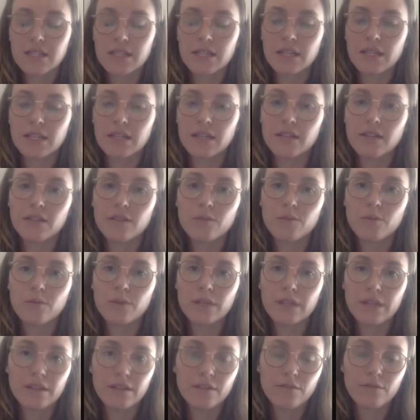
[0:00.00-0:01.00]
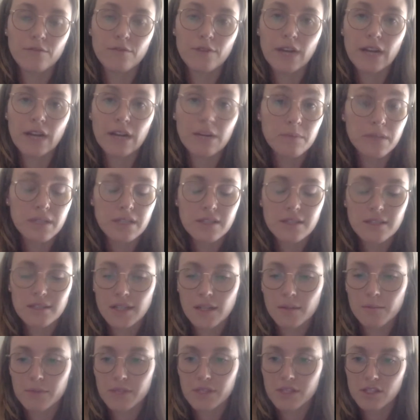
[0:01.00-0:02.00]
and when fragments
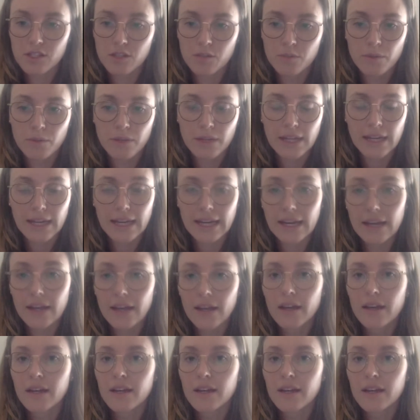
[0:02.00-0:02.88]
come into play,